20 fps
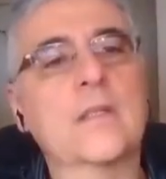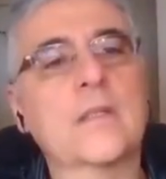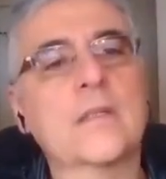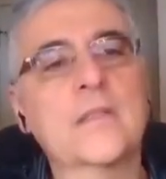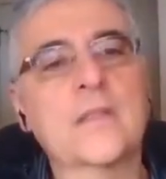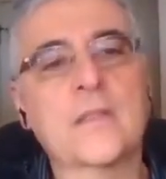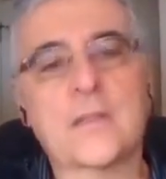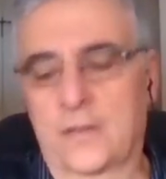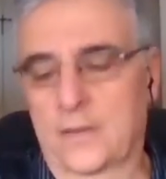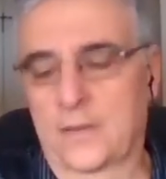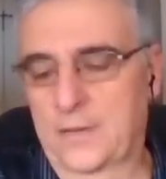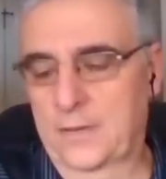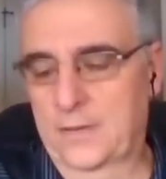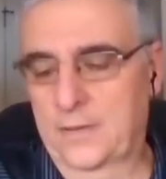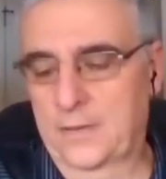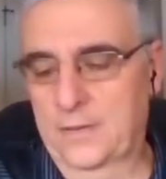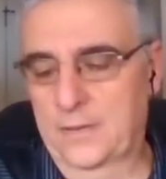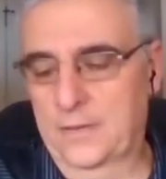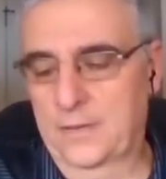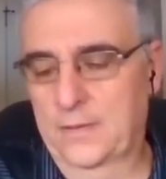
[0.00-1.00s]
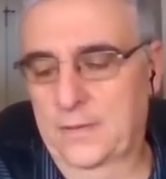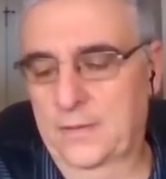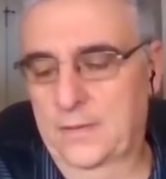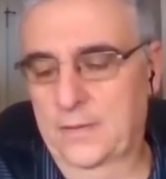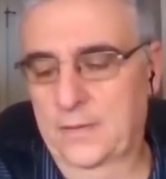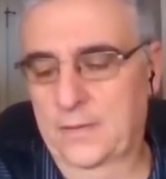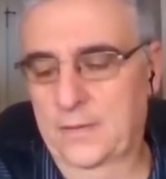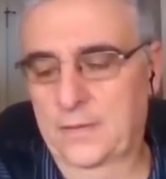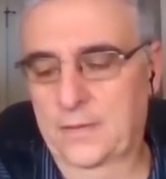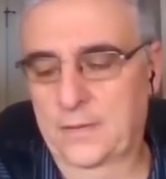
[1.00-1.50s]

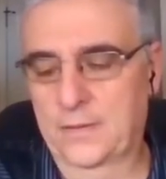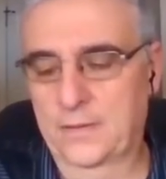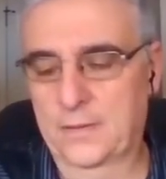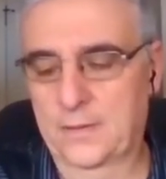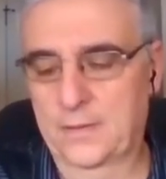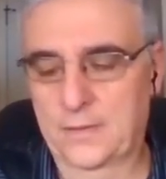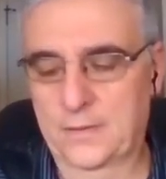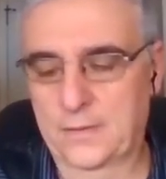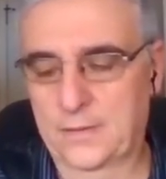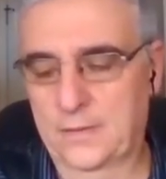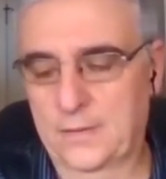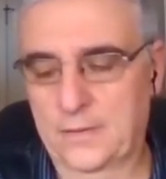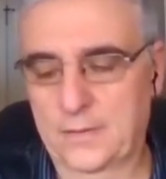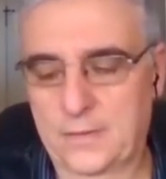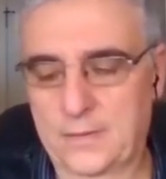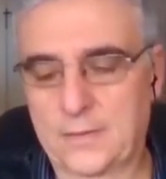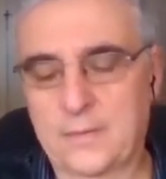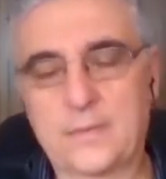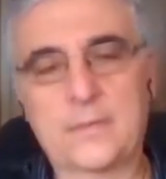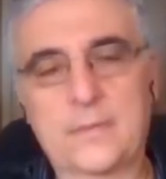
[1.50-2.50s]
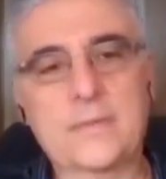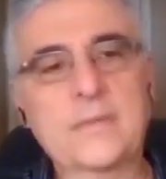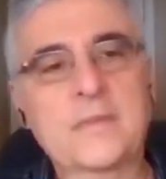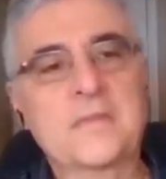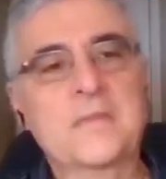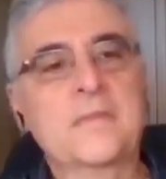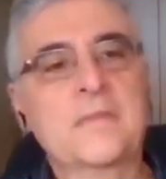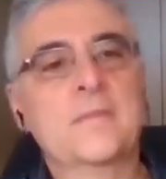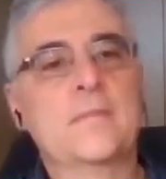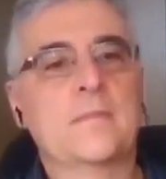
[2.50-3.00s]

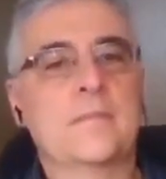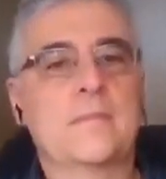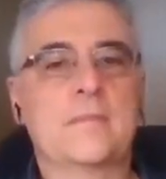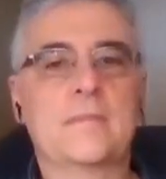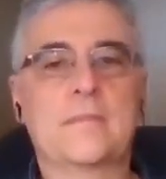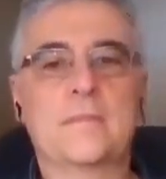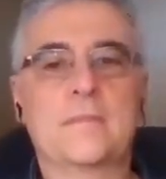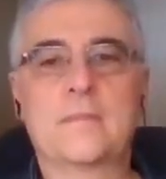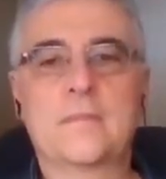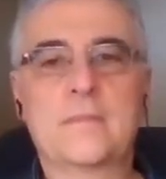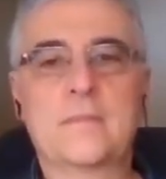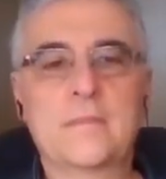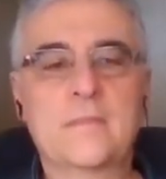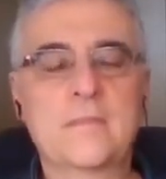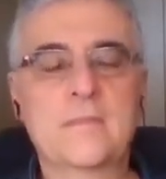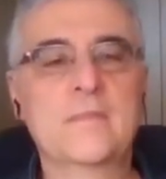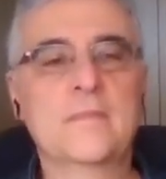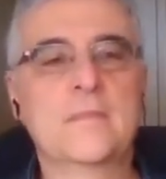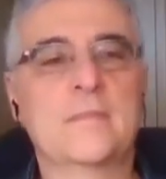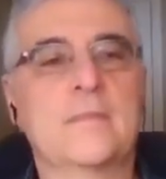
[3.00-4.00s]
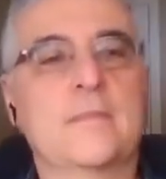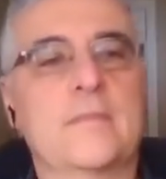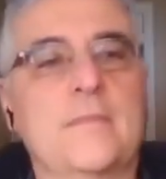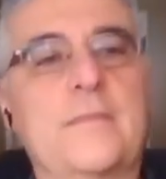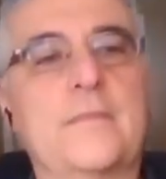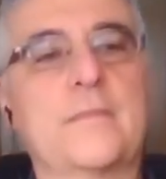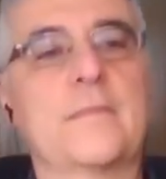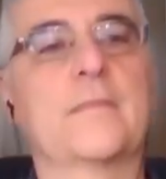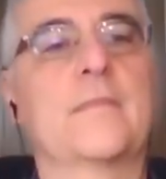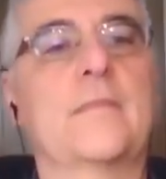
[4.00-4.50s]

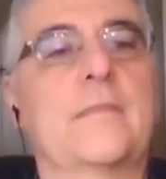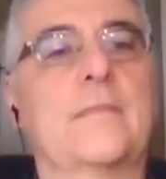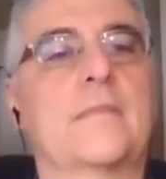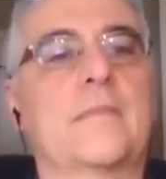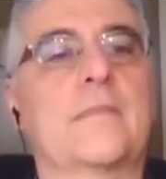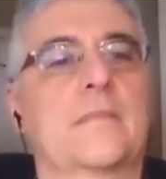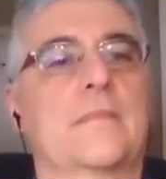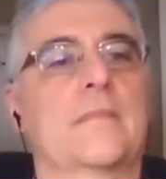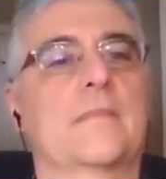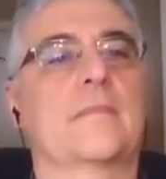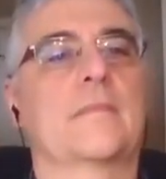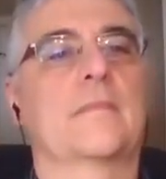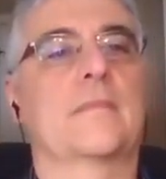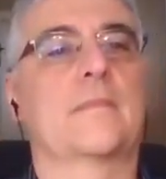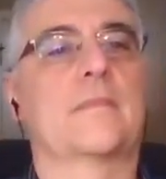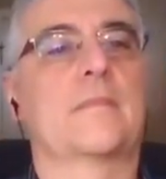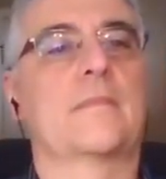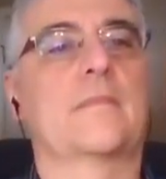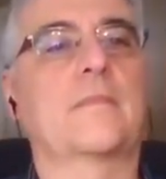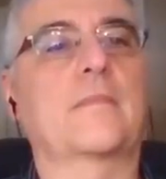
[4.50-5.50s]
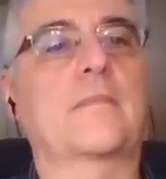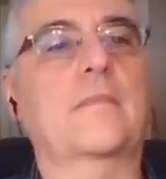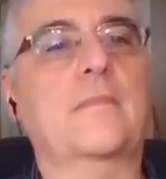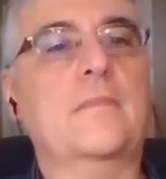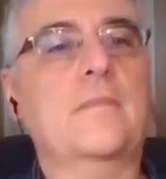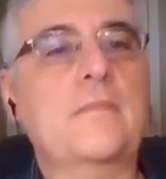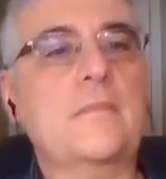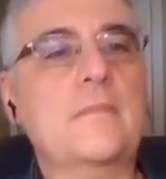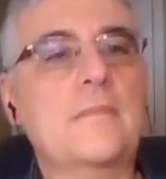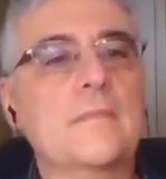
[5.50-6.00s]

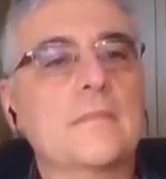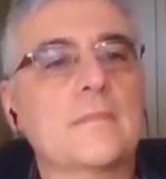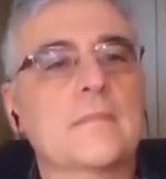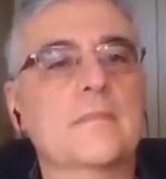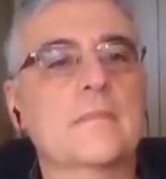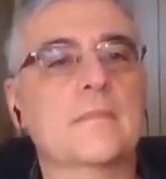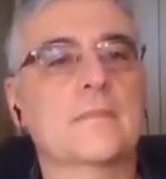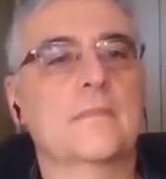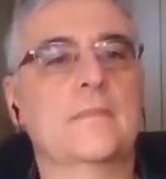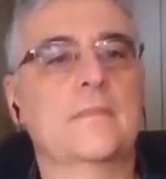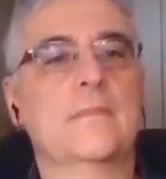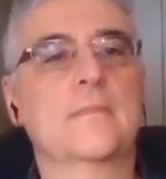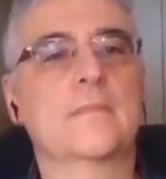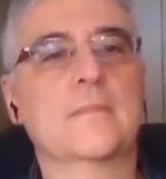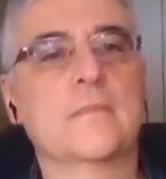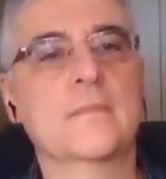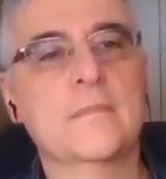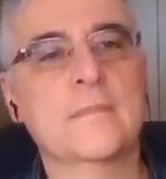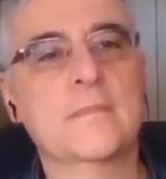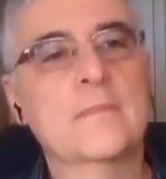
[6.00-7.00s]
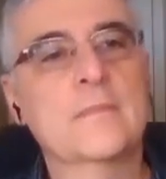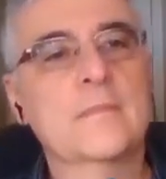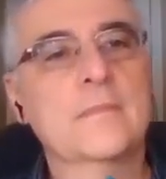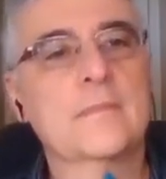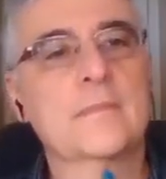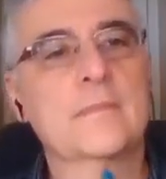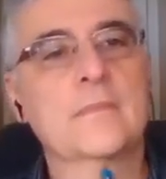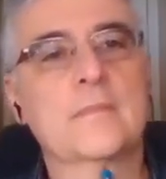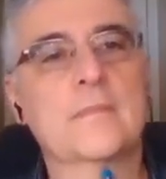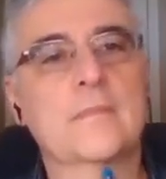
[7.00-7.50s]

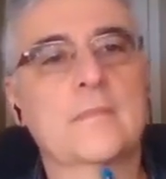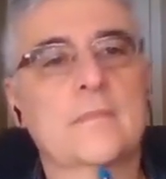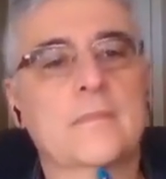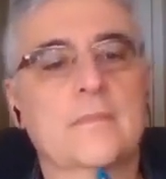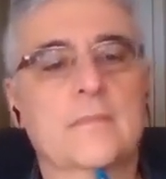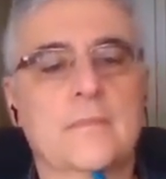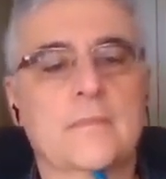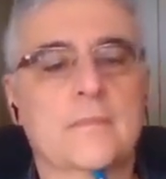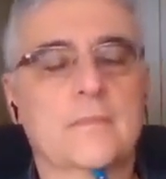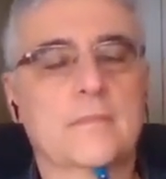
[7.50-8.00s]
No words are spoken by the person on screen.